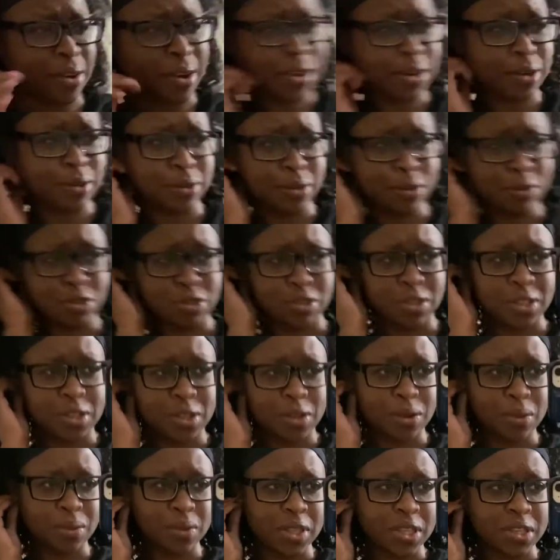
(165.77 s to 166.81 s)
I don't usually
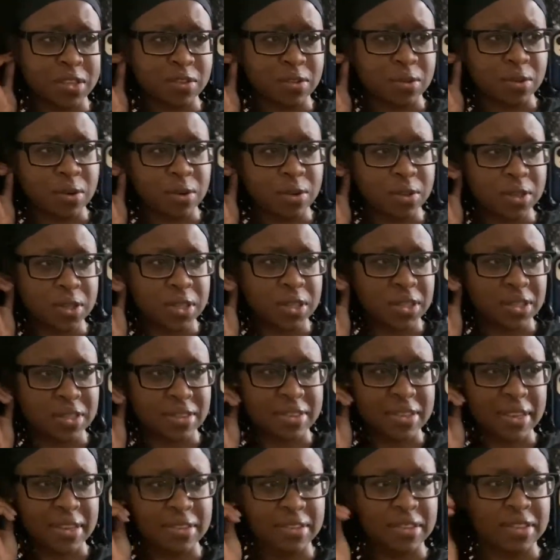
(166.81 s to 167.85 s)
go this early. It's
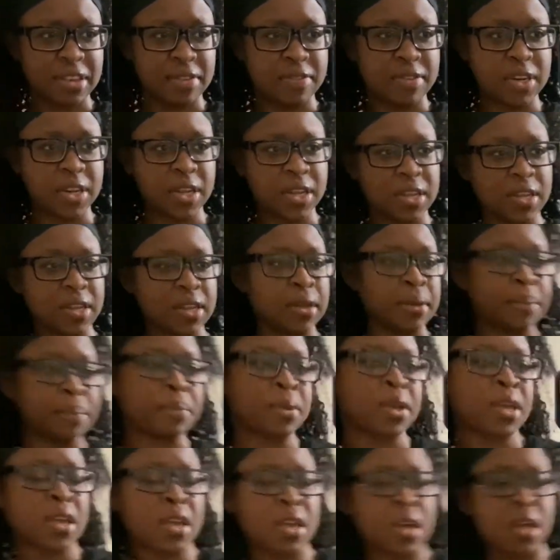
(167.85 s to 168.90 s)
like 7 a.m.
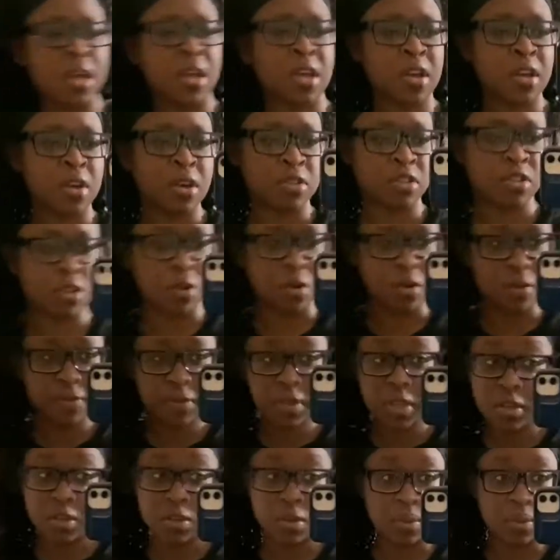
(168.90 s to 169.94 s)
So
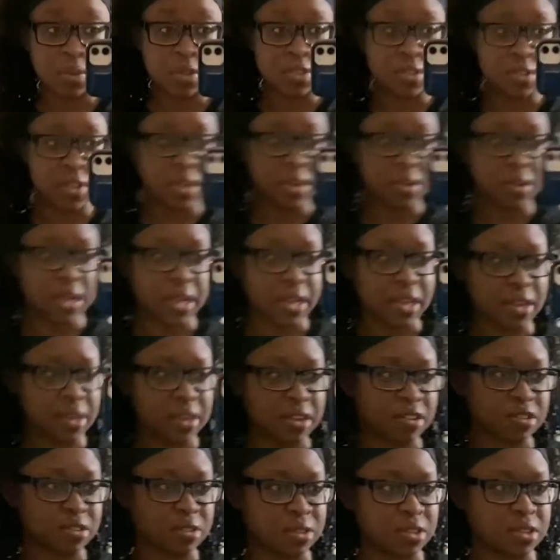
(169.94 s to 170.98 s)
hopefully no one's there and I can
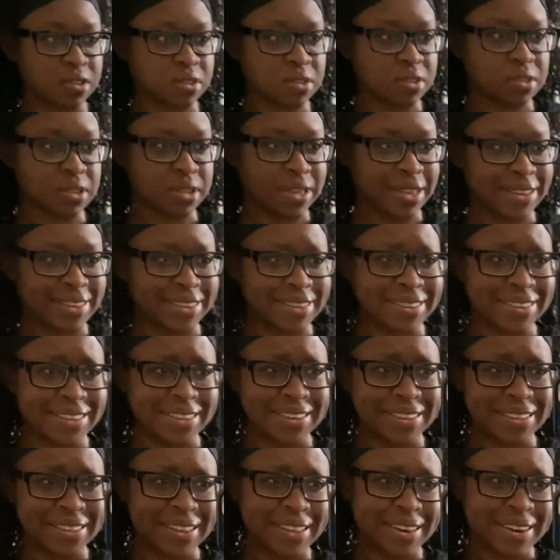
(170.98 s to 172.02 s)
actually just get in
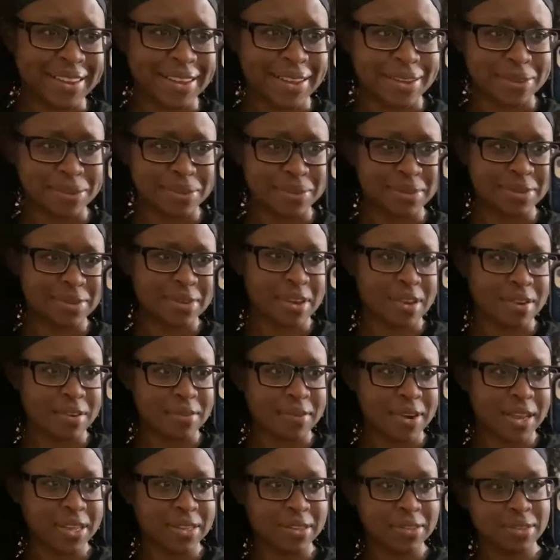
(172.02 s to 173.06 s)
and get out. All
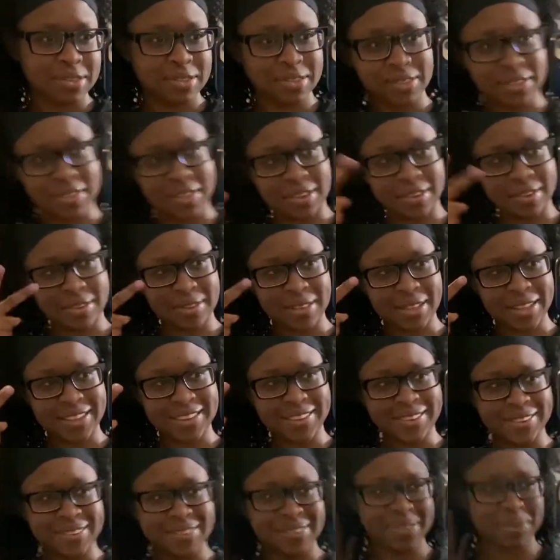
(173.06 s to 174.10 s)
right, see y'all
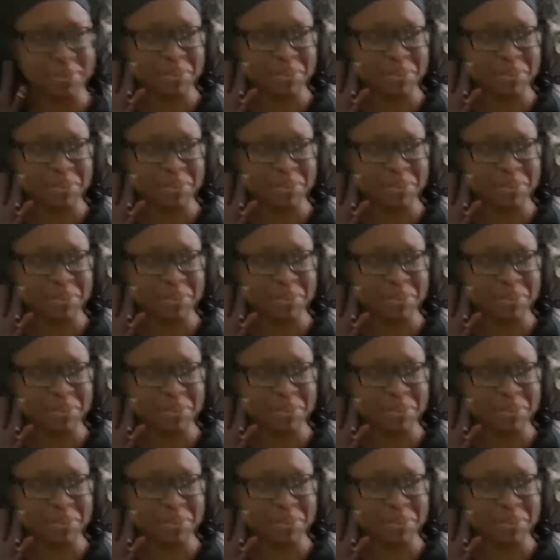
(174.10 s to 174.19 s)
later.